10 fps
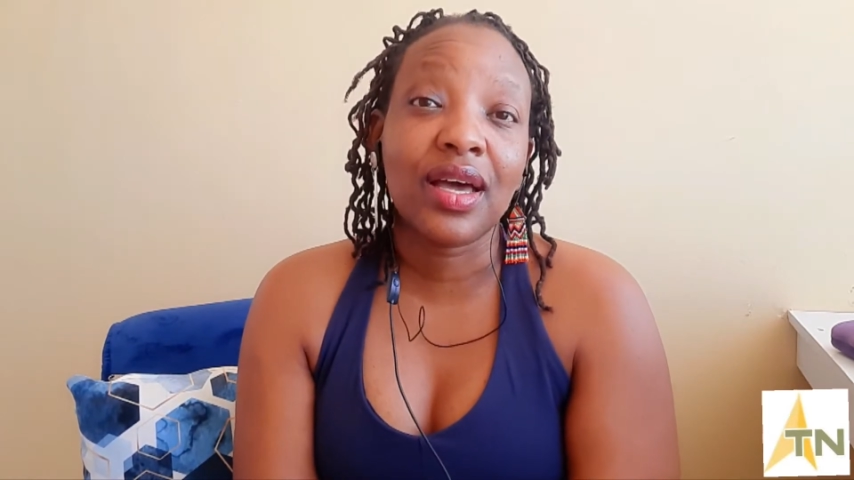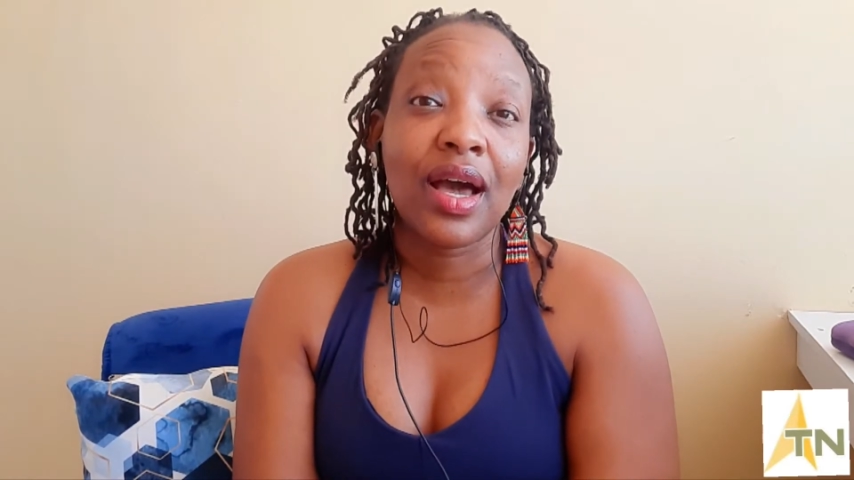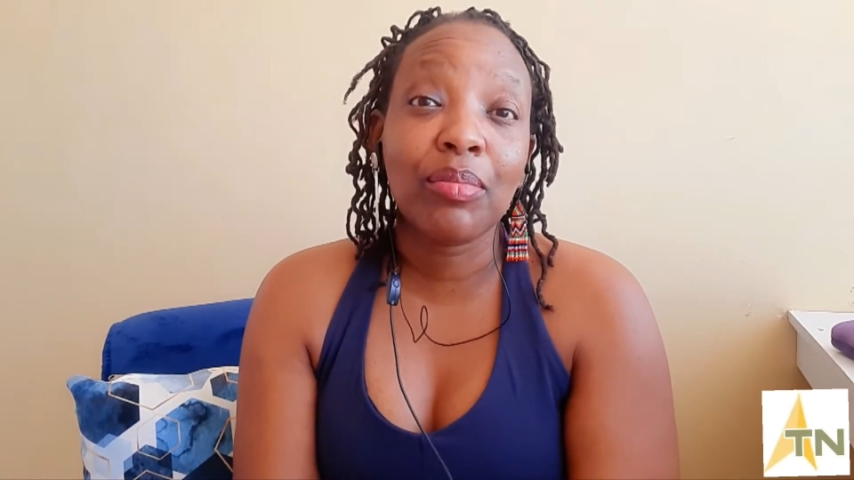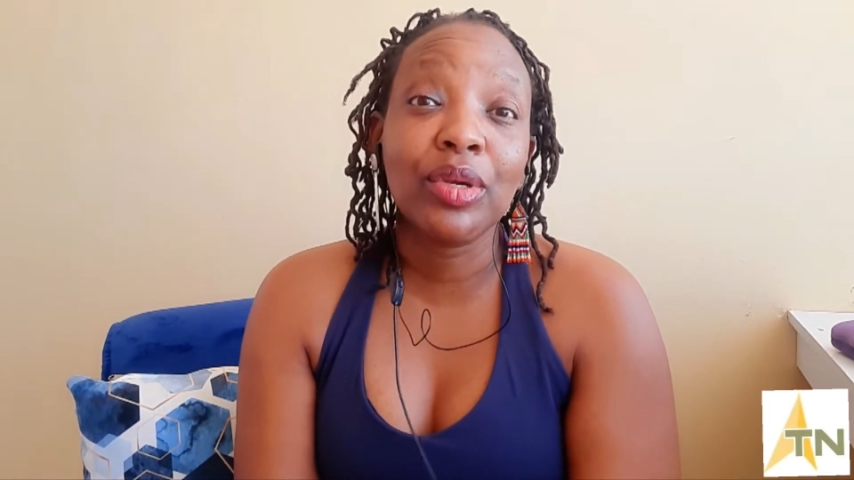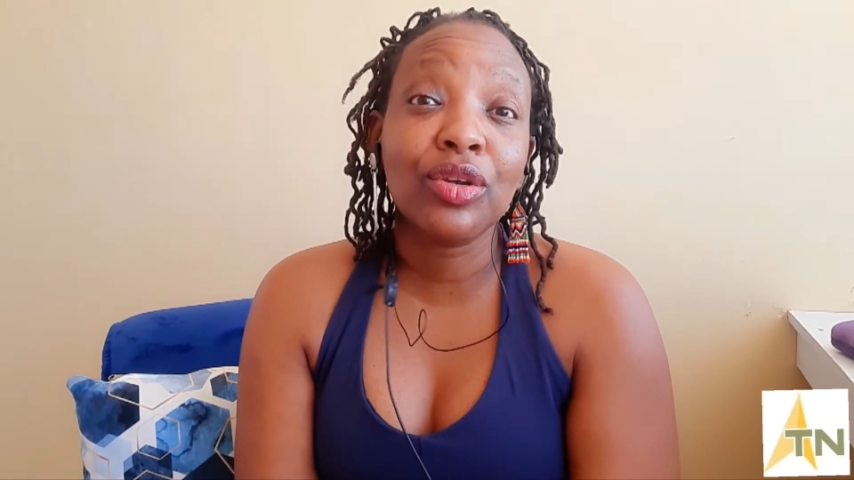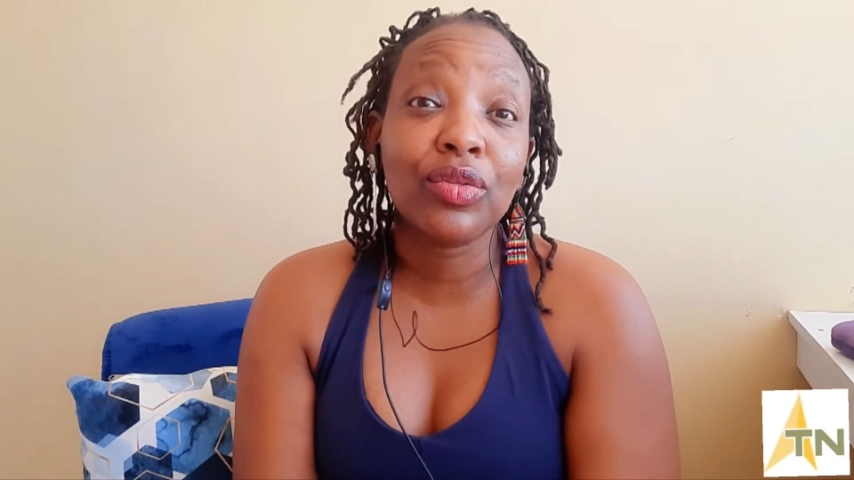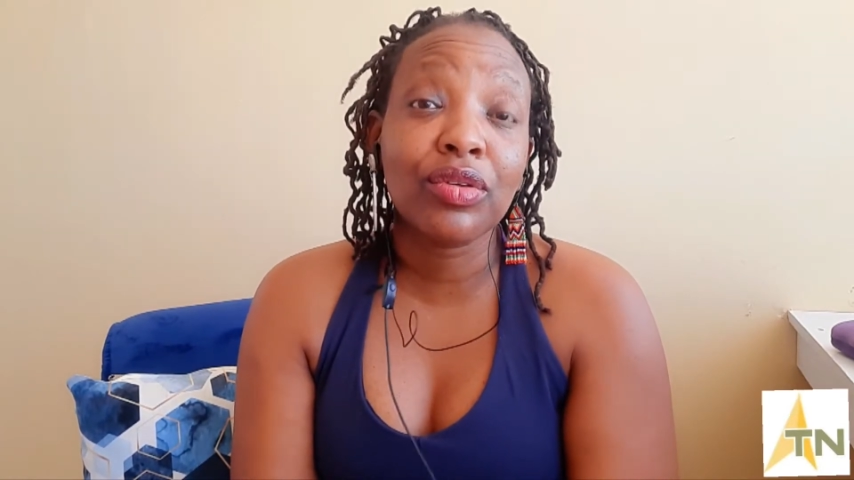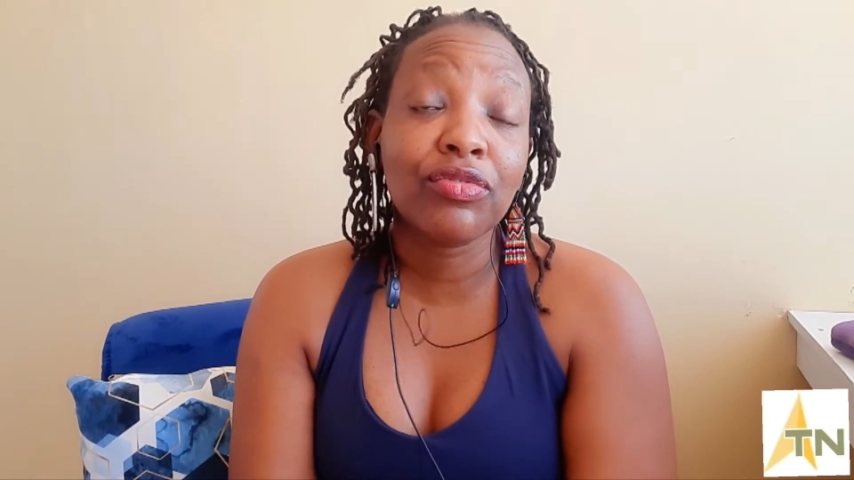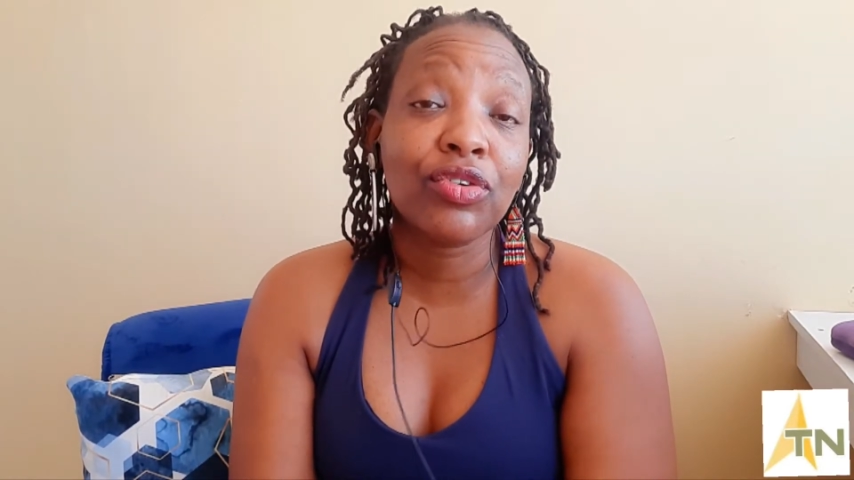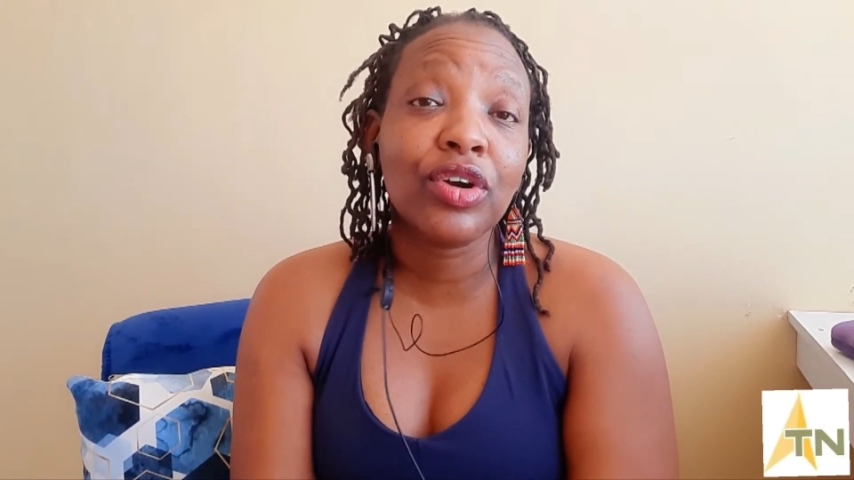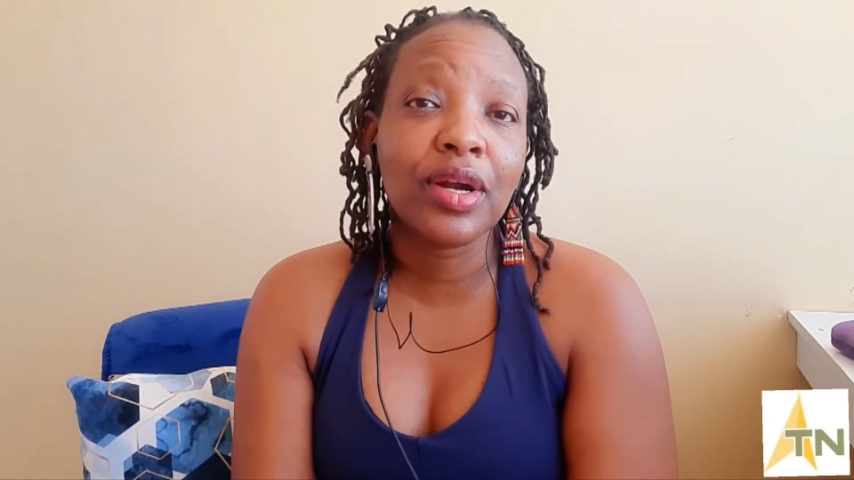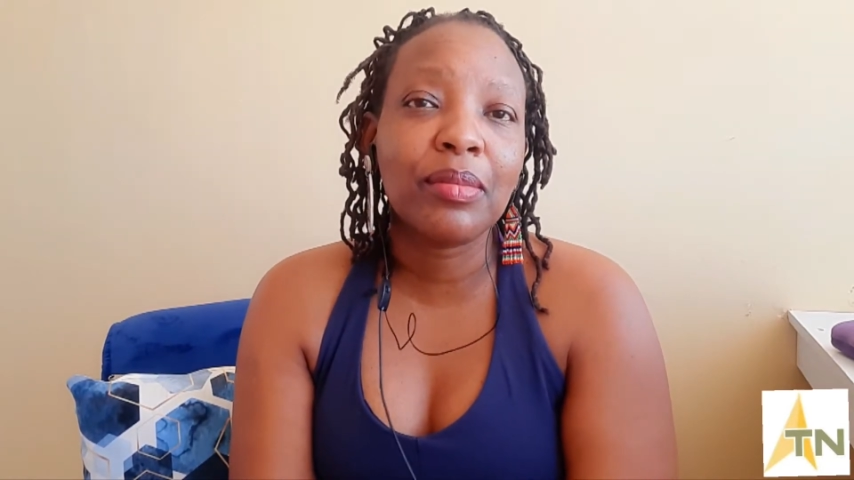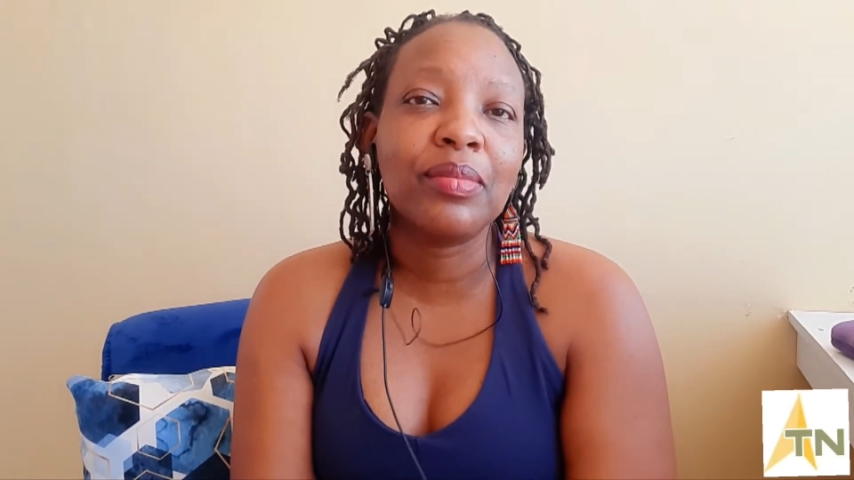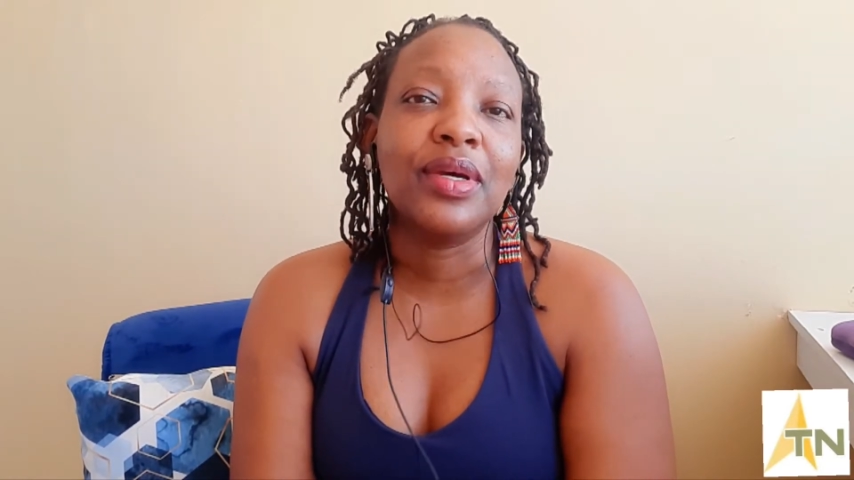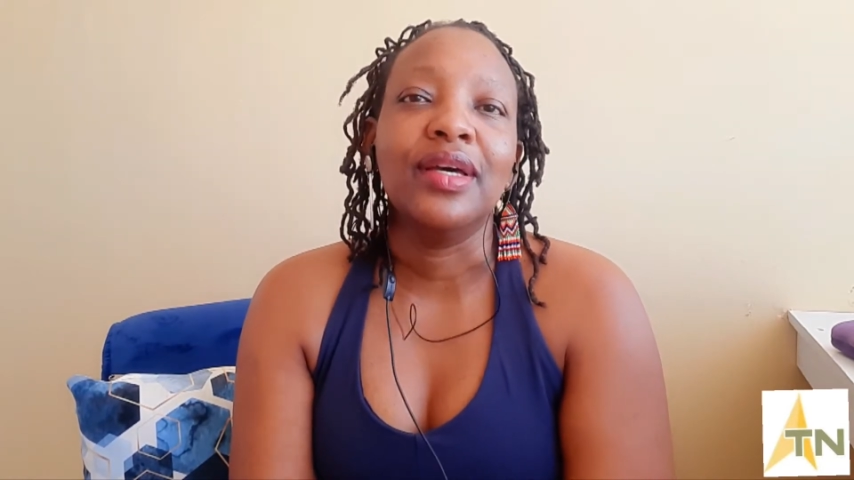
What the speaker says: happened on the forum,